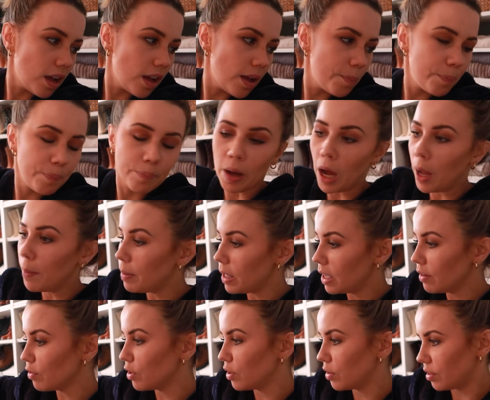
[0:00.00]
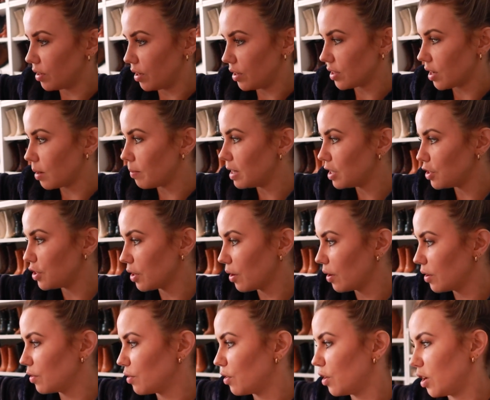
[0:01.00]
But I'm being ruthless. I'm literally
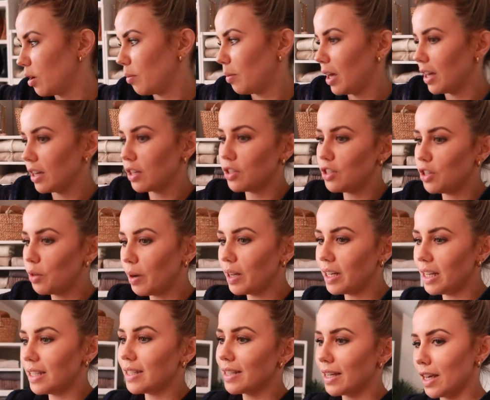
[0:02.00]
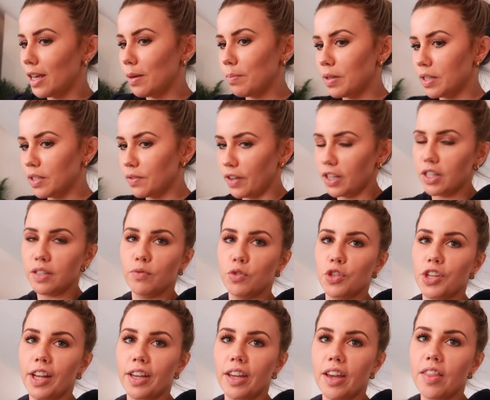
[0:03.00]
going through and I'm like, do I need to keep this
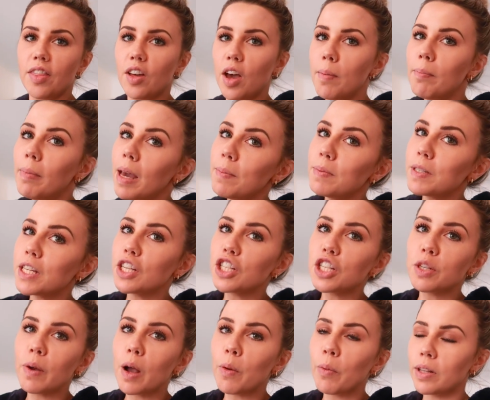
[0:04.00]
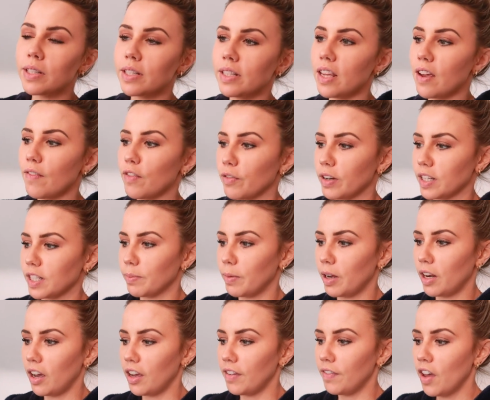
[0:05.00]
festival jacket that I may potentially wear once a year for the rest of
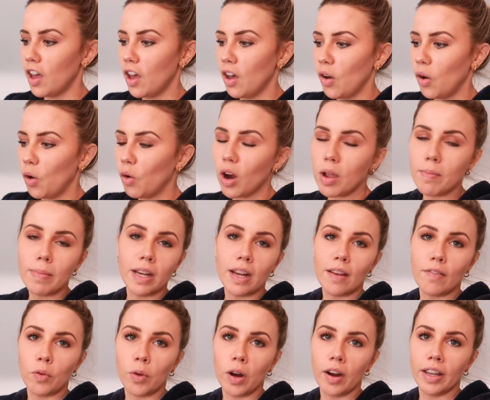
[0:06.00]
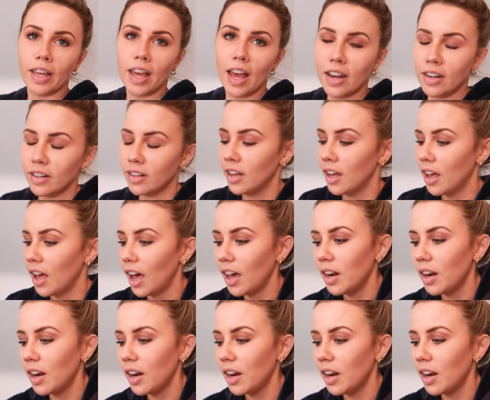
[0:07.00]
my life, or I may never wear again?